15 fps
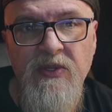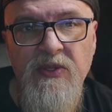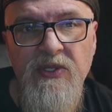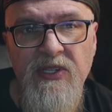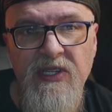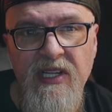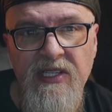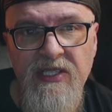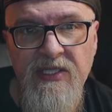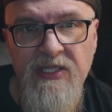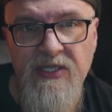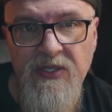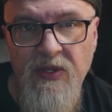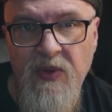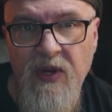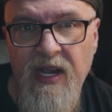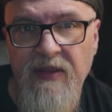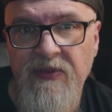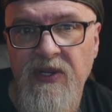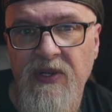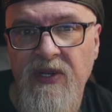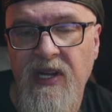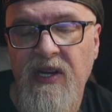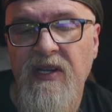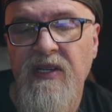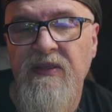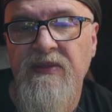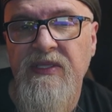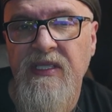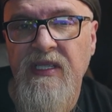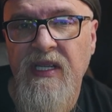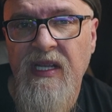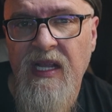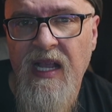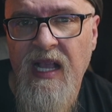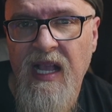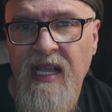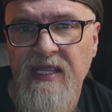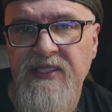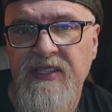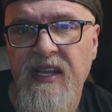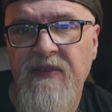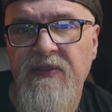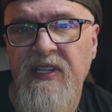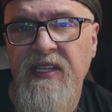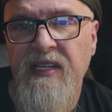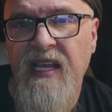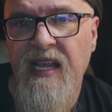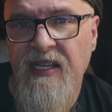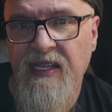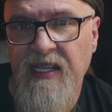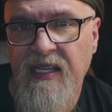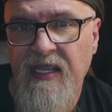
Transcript: traditions to craft their narratives. As Stephanie Daly